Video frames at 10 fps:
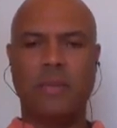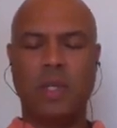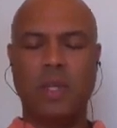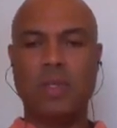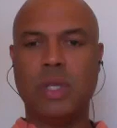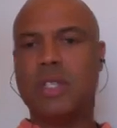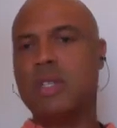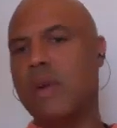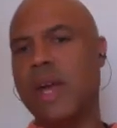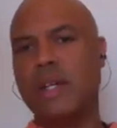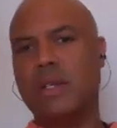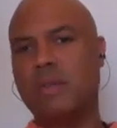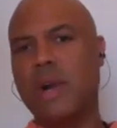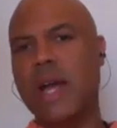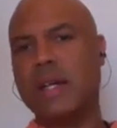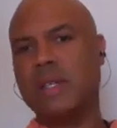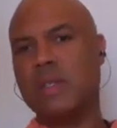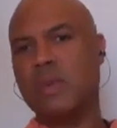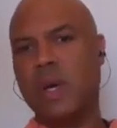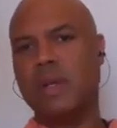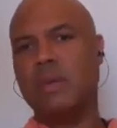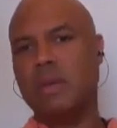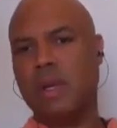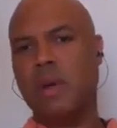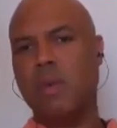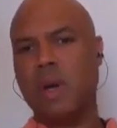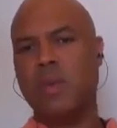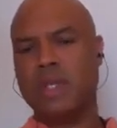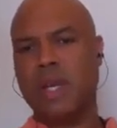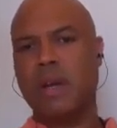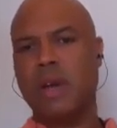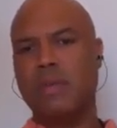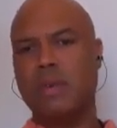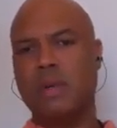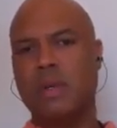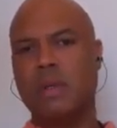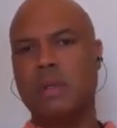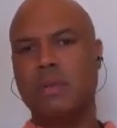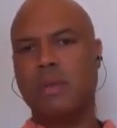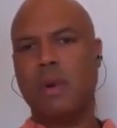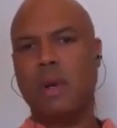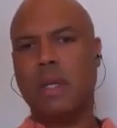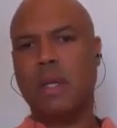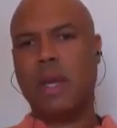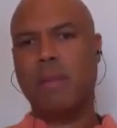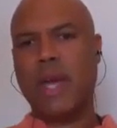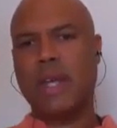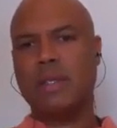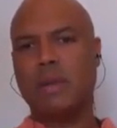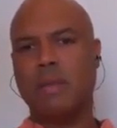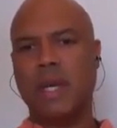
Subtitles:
usually it's a gratitude practice. What was I grateful for that passed through my